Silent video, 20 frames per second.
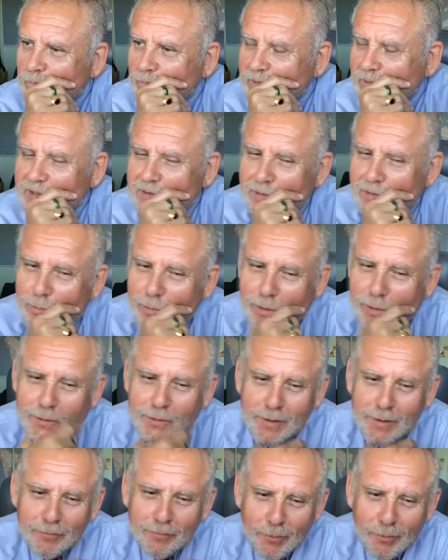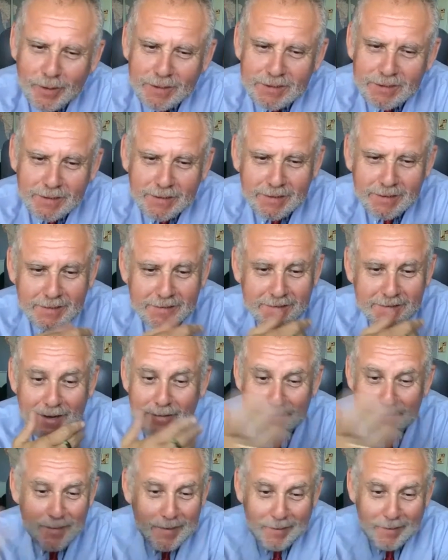That's a real tough question, because
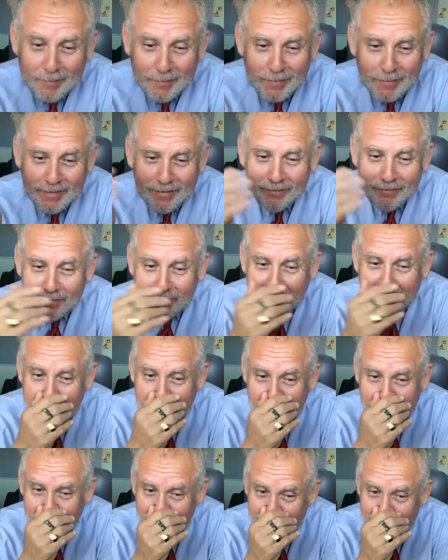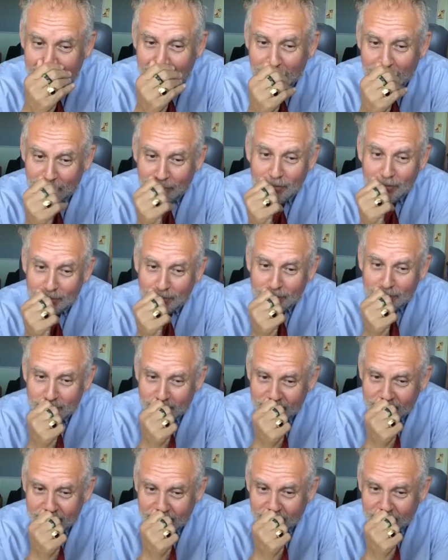I've done over
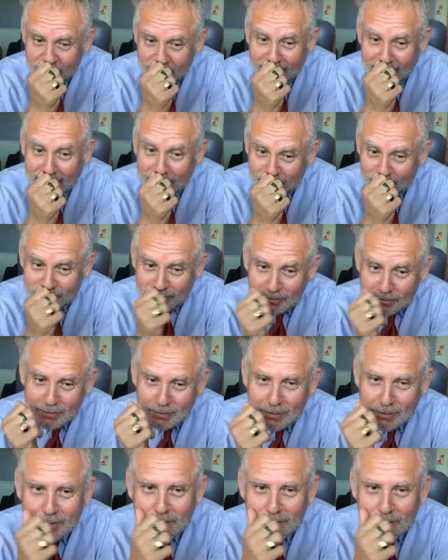thousands.